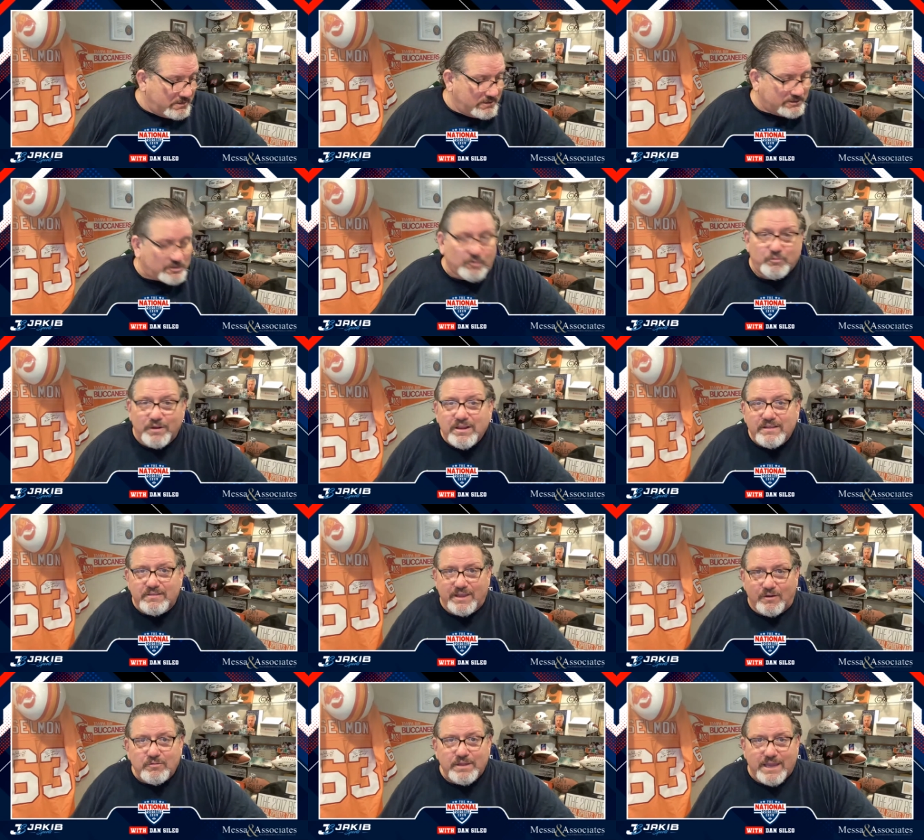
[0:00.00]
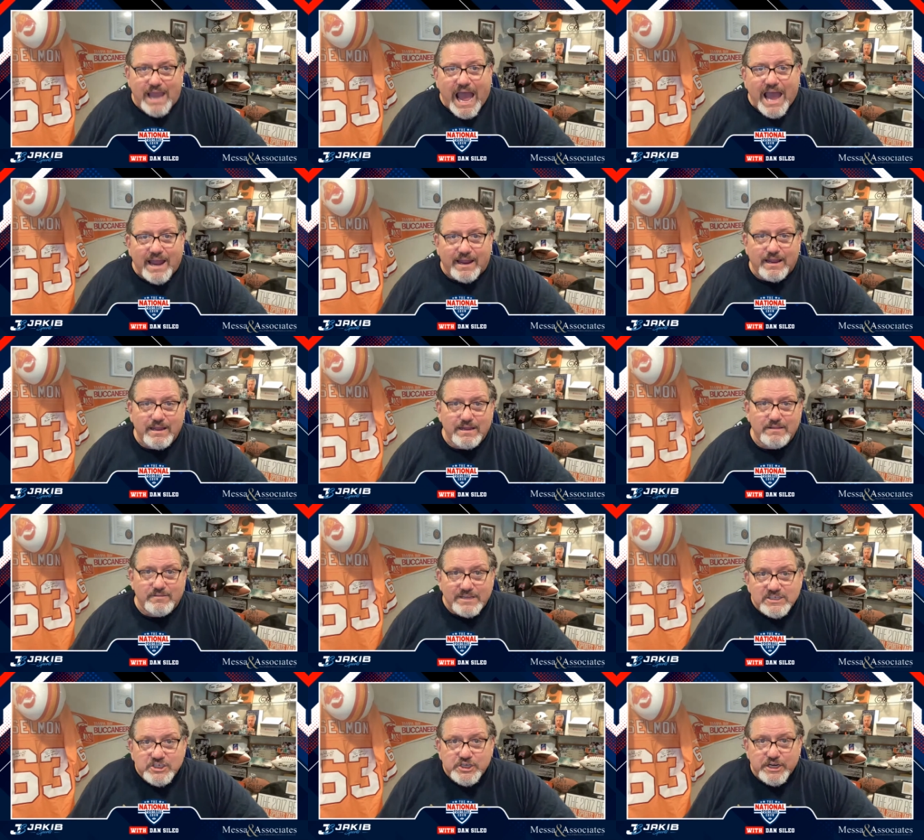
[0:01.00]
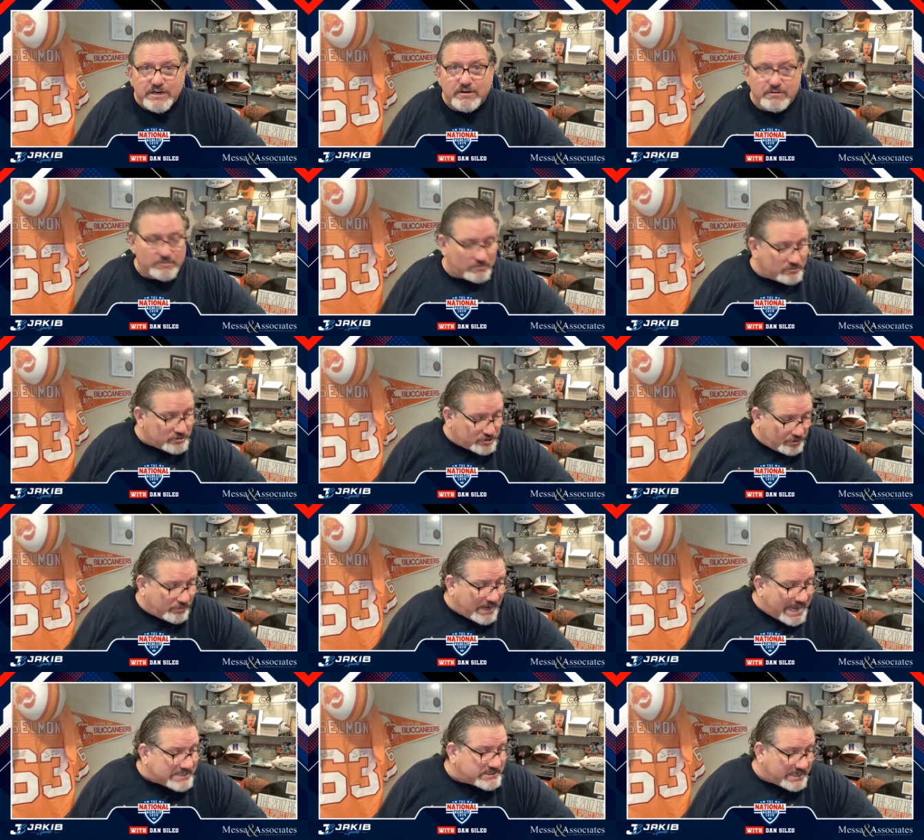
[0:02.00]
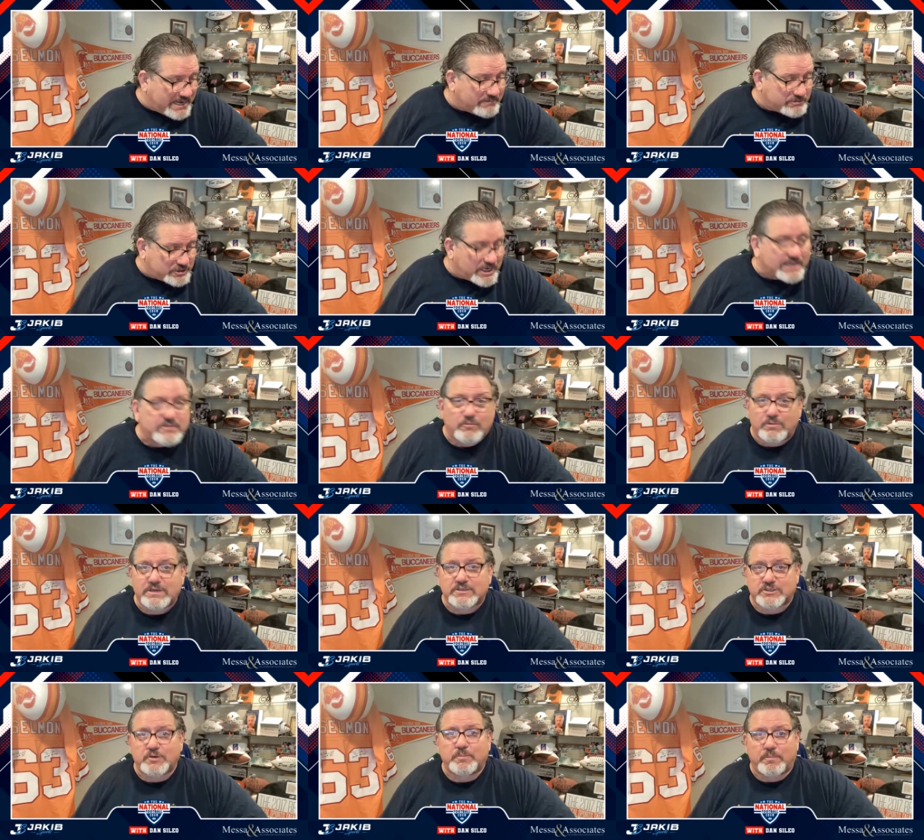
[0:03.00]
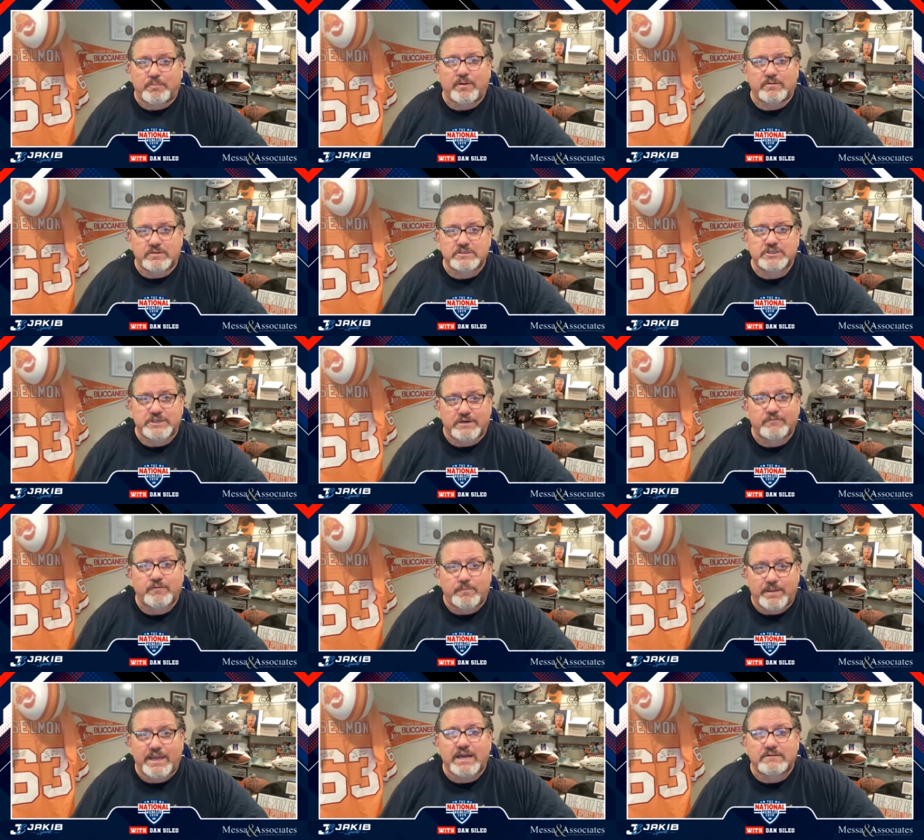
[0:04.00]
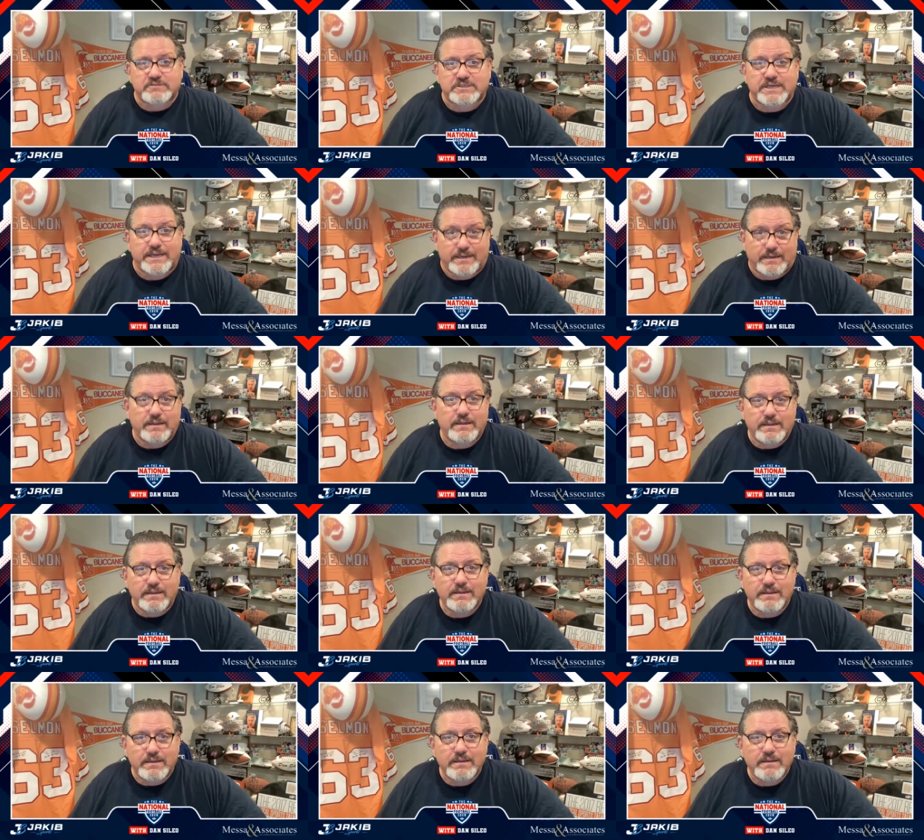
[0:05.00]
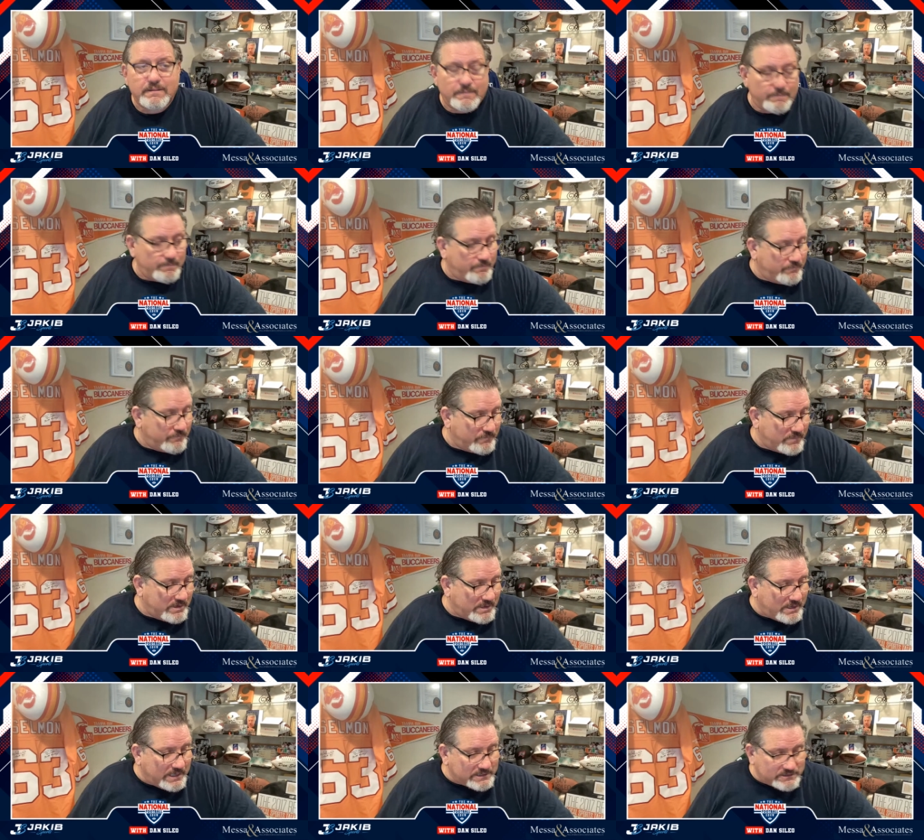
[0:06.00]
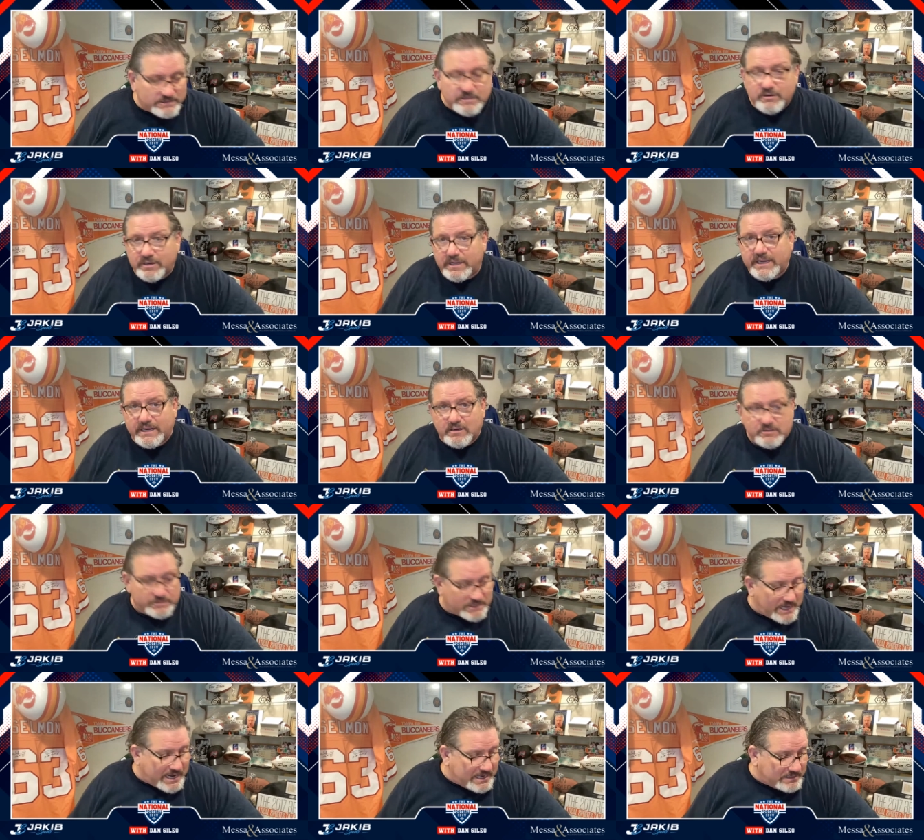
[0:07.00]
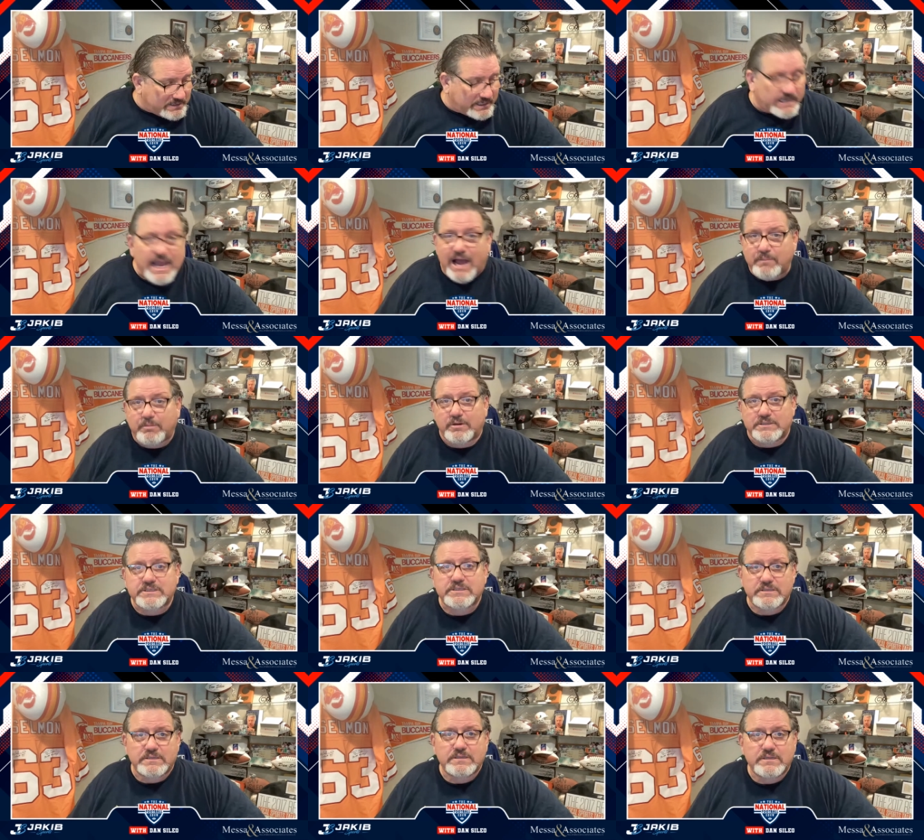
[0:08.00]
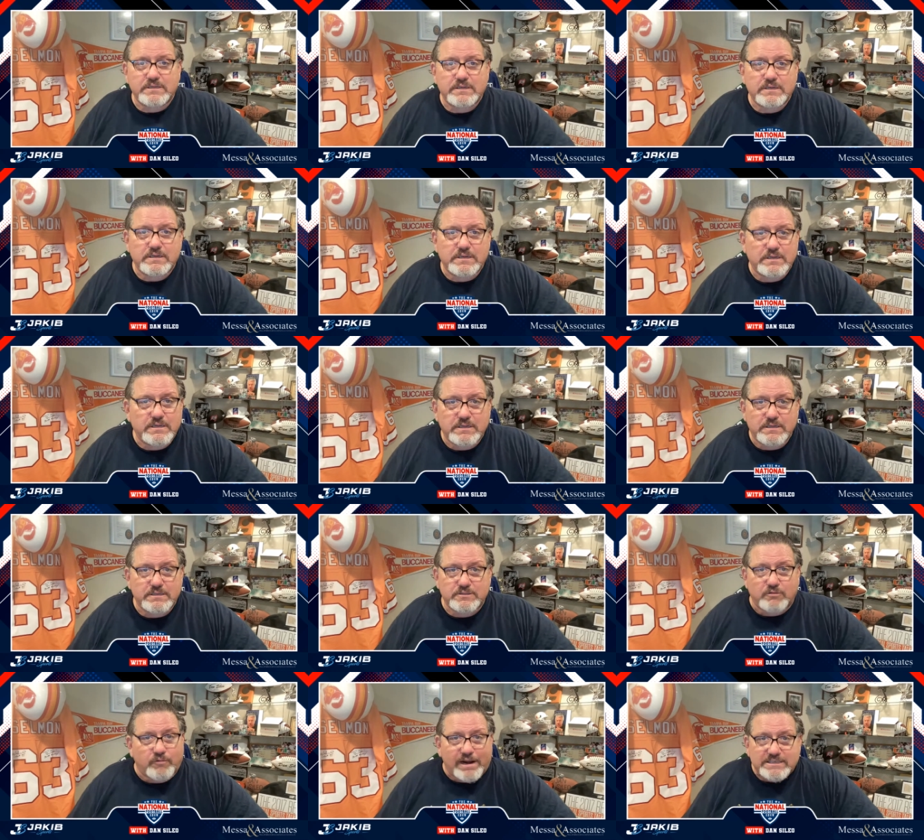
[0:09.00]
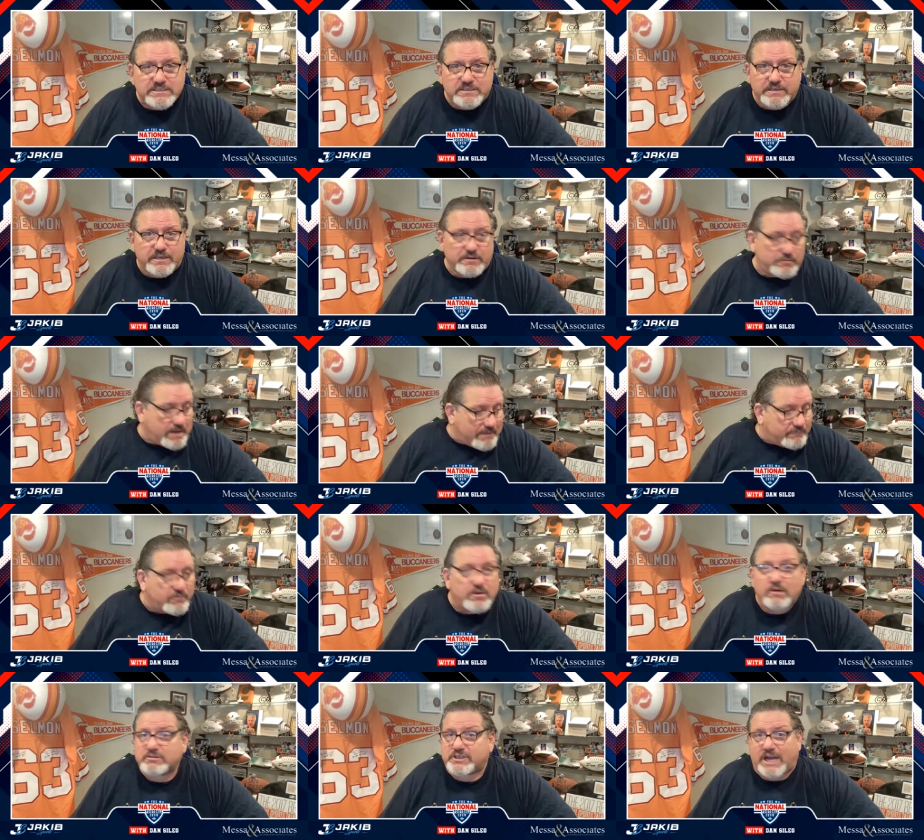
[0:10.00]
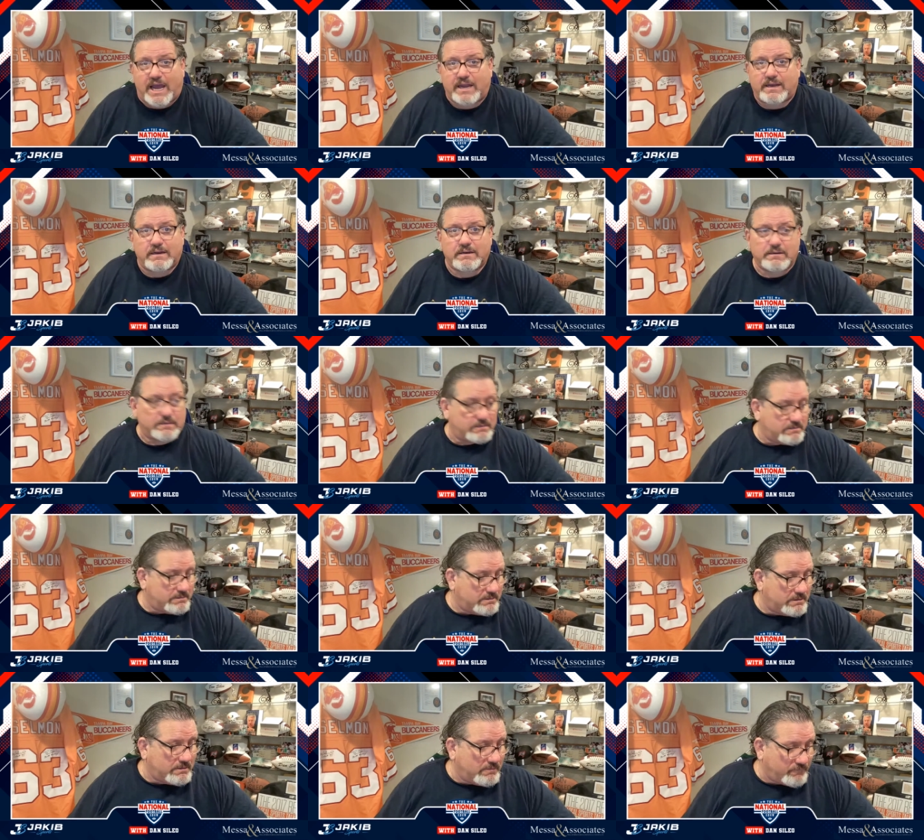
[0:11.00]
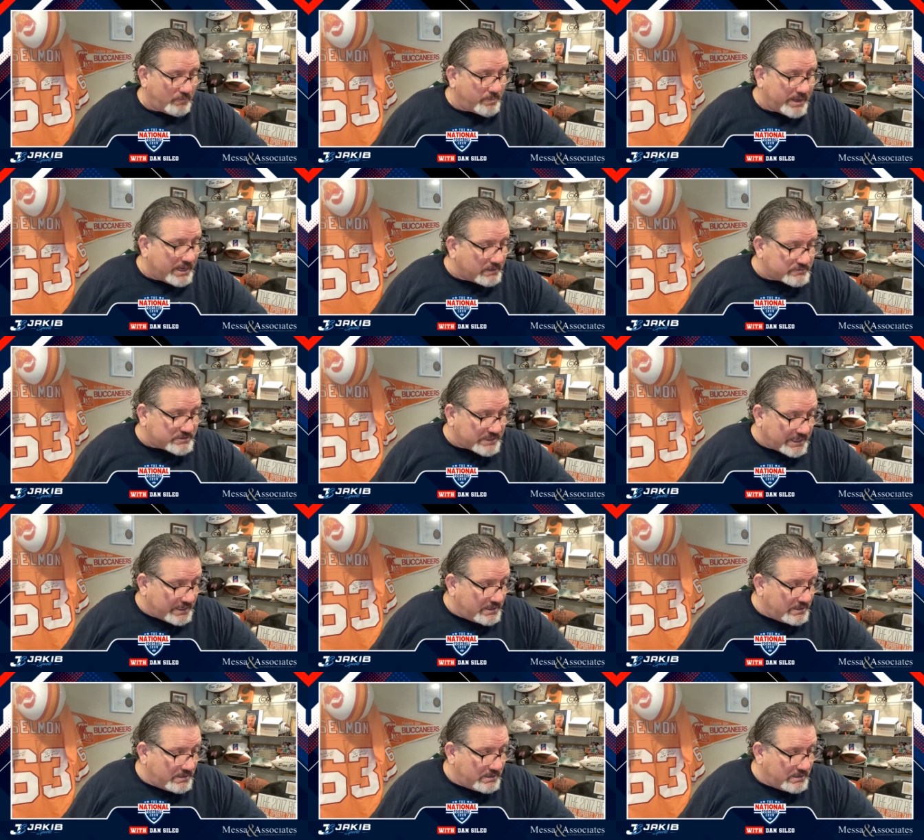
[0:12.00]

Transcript: So really, the only guy this year, there's two guys that have a shot to win the Super Bowl this year from the NFC is the Eagles and the Cowboys. The rest of you have no shot from the NFC.